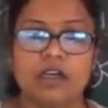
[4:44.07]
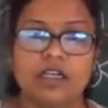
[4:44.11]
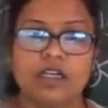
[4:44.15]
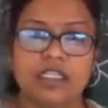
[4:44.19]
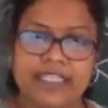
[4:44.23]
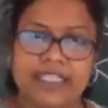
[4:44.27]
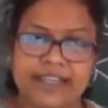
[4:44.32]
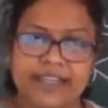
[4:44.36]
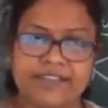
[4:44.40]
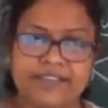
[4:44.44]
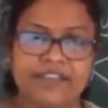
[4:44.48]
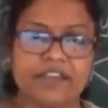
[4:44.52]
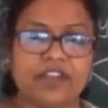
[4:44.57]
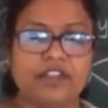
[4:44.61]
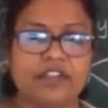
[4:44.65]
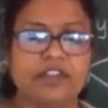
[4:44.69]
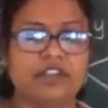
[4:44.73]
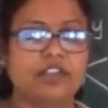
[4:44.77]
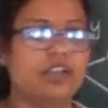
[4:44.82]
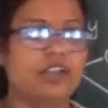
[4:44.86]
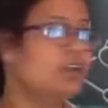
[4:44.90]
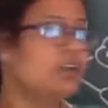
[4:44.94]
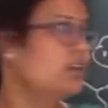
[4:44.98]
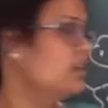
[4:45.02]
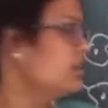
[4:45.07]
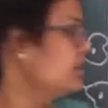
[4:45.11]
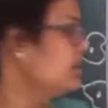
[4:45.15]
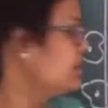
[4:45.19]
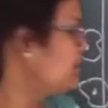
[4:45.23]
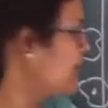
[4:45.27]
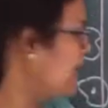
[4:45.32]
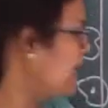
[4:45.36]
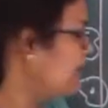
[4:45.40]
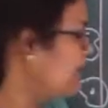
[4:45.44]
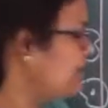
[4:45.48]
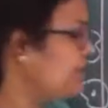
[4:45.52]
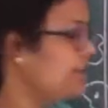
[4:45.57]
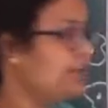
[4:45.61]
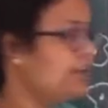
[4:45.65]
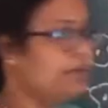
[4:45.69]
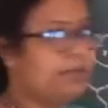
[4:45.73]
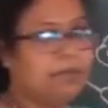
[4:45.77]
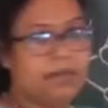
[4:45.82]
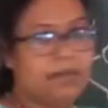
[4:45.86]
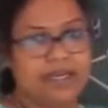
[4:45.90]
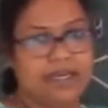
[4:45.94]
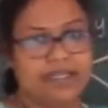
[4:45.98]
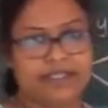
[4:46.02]
different than
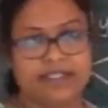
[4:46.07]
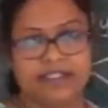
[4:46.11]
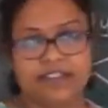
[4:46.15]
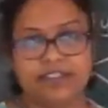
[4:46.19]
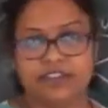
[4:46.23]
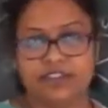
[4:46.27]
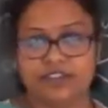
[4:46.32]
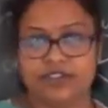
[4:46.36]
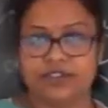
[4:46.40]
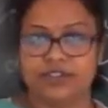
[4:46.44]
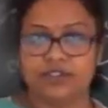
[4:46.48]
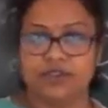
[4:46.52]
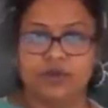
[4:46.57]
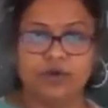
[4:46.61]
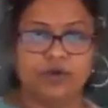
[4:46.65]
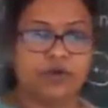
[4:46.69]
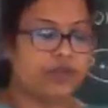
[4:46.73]
their parents.